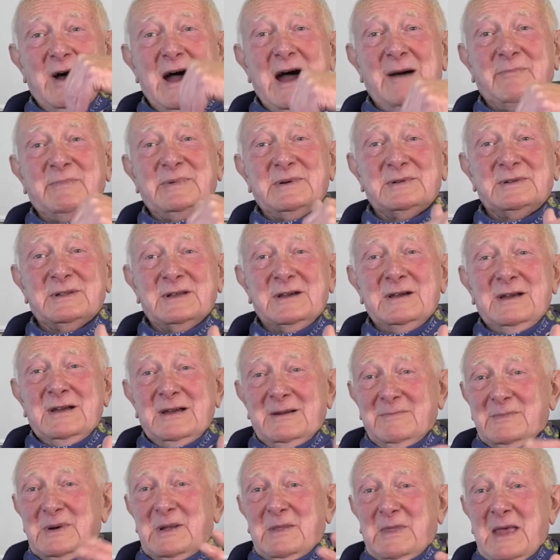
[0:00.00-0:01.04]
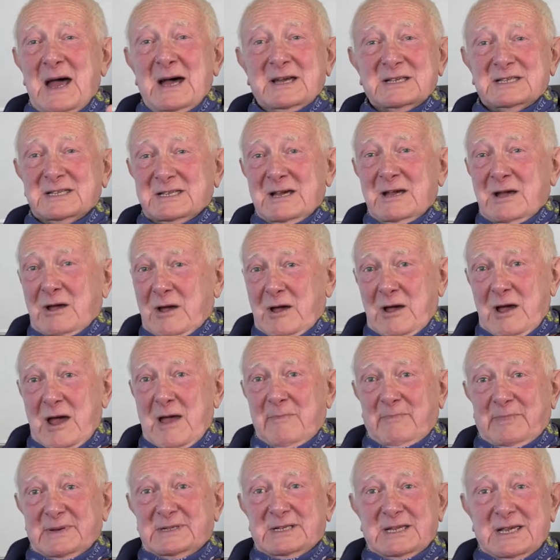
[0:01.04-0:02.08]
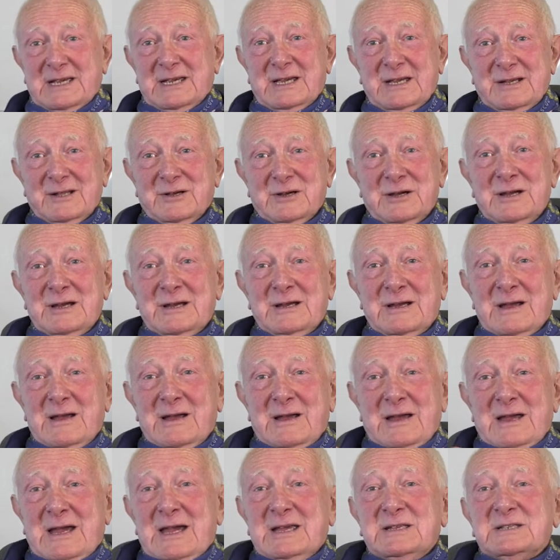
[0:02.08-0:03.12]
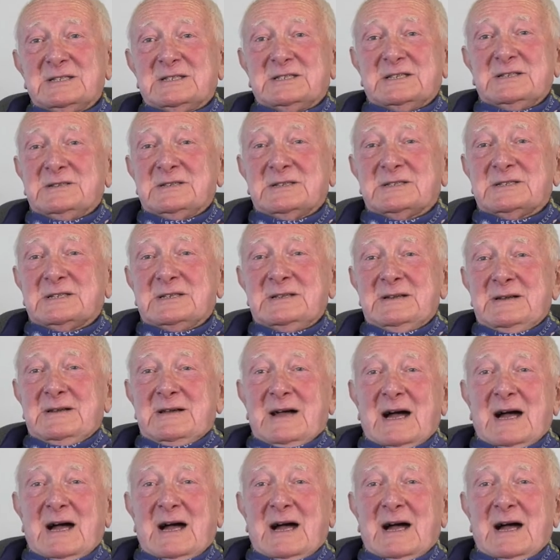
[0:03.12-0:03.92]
happened, but that's a particular instance.